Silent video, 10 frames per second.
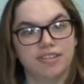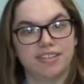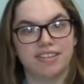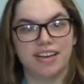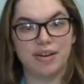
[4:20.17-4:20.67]

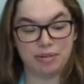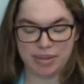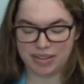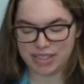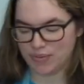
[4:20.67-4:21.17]
the
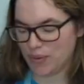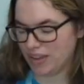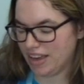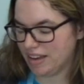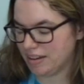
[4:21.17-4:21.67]
oatmeal
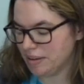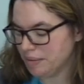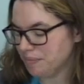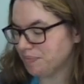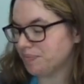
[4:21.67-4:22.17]
exfoliate.
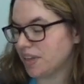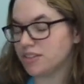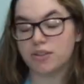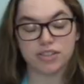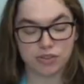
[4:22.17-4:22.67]
And
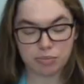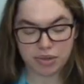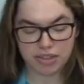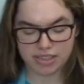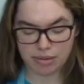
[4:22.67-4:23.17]
so that's
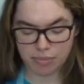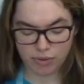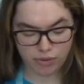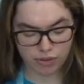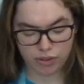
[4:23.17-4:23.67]
super
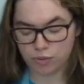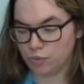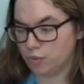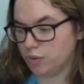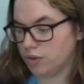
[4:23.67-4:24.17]
simple.
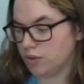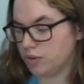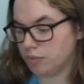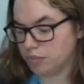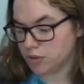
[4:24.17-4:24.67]
You
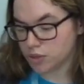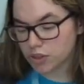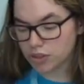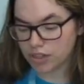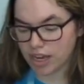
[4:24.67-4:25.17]

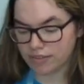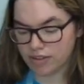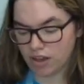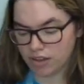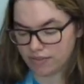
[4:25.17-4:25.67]
should have
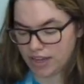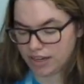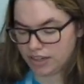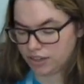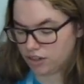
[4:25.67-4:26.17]
all of that
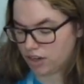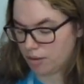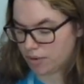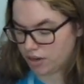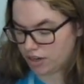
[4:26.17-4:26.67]
in your
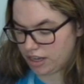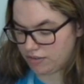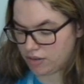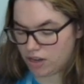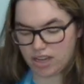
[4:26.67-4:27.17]
cupboard. If
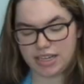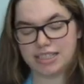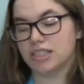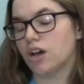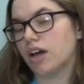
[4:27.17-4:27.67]
not,
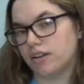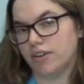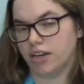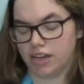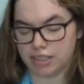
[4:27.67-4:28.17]
it's not a
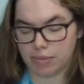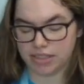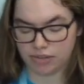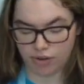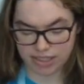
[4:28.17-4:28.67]
very
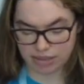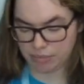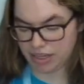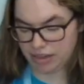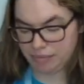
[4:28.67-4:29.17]
expensive
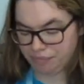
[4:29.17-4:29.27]
recipe.